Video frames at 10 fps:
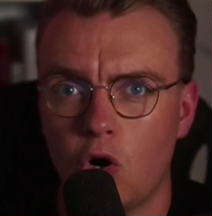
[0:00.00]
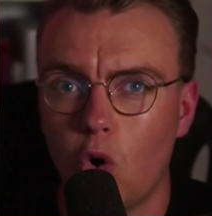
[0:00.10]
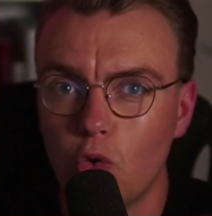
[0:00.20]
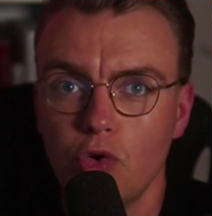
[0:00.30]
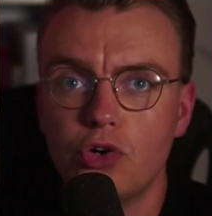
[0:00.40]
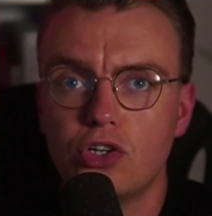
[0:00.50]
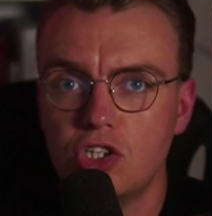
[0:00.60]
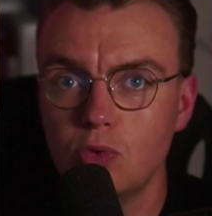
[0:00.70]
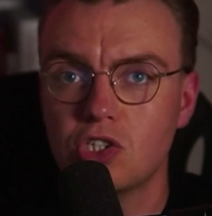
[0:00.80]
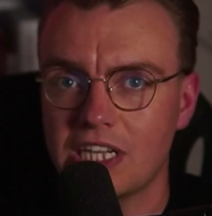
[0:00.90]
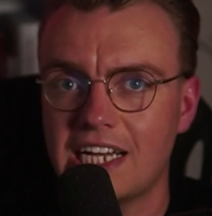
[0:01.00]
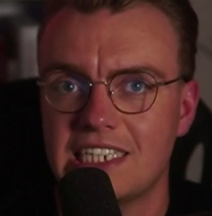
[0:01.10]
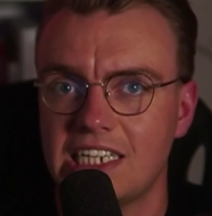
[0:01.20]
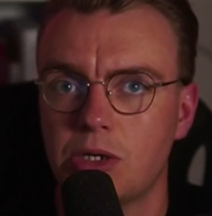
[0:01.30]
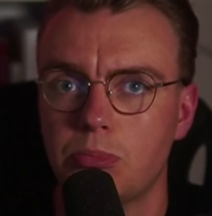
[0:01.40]

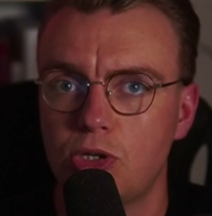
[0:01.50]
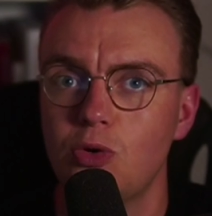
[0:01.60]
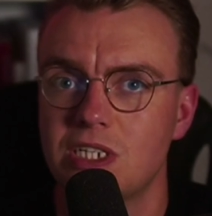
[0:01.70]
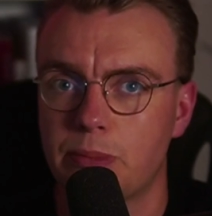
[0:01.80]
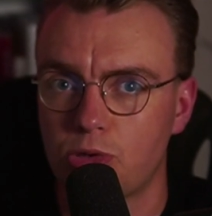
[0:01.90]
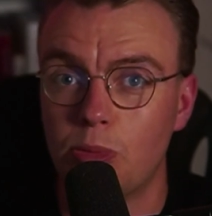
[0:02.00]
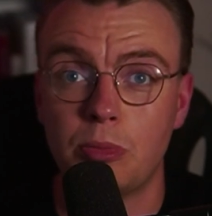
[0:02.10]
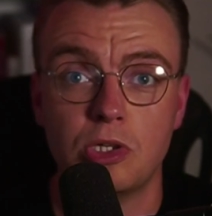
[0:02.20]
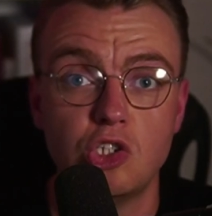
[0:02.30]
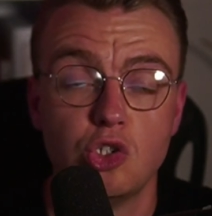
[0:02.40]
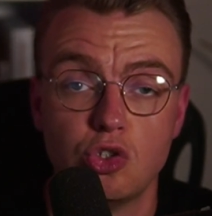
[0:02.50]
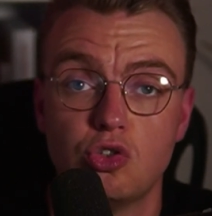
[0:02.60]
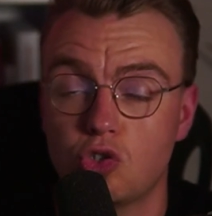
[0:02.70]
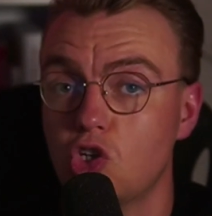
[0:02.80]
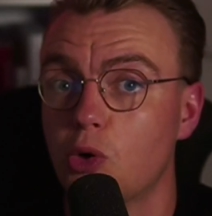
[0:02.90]
Underutilizing compute is a problem that just
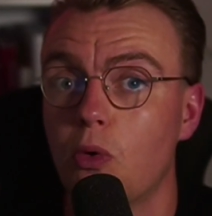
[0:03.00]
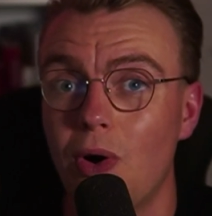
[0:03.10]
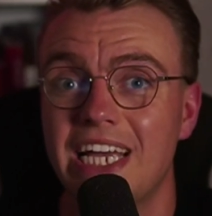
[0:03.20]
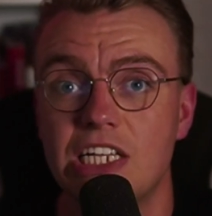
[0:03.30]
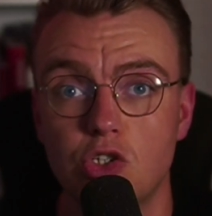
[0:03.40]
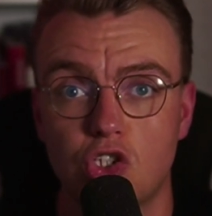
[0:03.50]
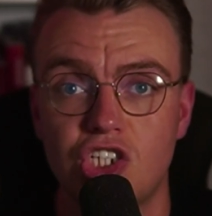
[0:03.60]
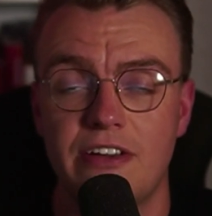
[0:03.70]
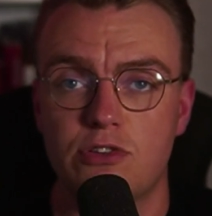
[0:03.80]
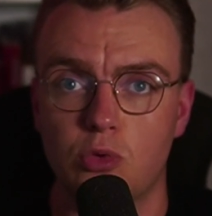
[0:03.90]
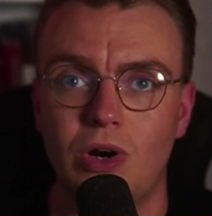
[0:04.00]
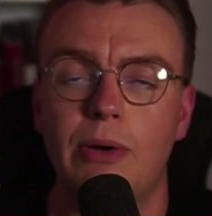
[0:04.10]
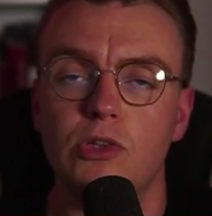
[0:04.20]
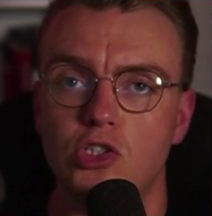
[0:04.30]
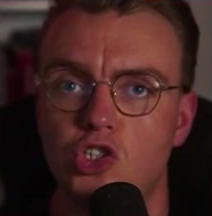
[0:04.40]
doesn't go away, it just shifts
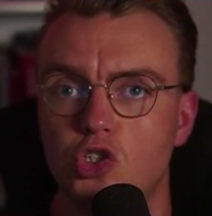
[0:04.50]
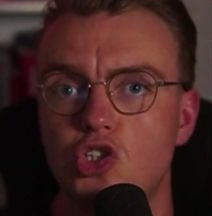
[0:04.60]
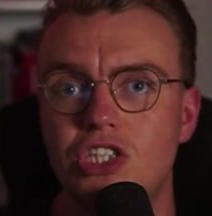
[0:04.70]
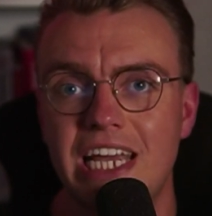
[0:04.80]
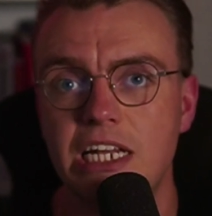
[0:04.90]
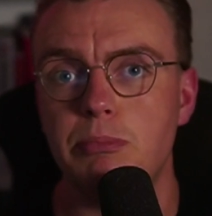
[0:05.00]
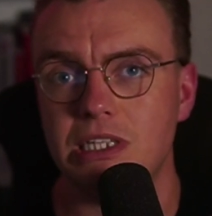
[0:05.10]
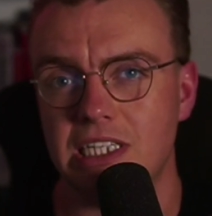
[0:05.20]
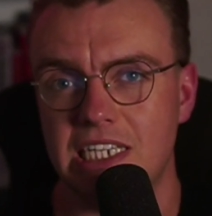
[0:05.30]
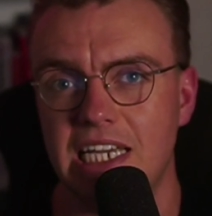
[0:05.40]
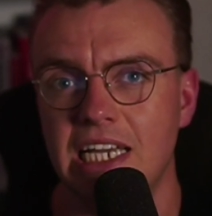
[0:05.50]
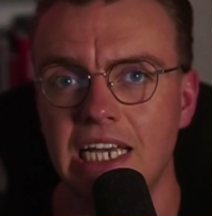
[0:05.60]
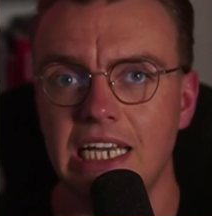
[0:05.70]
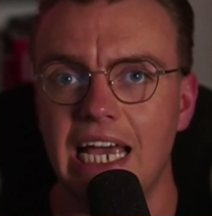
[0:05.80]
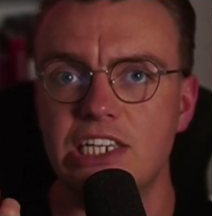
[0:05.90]
around, and sustainability
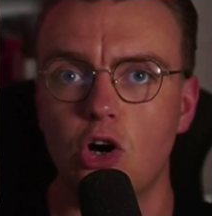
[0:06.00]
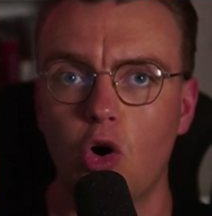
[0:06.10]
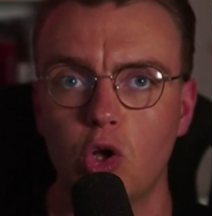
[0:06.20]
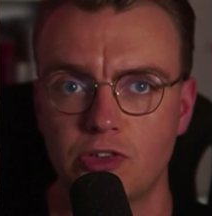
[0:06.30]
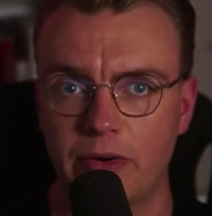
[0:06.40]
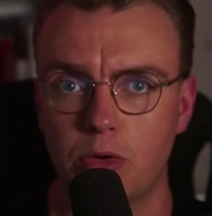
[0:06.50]
is all of our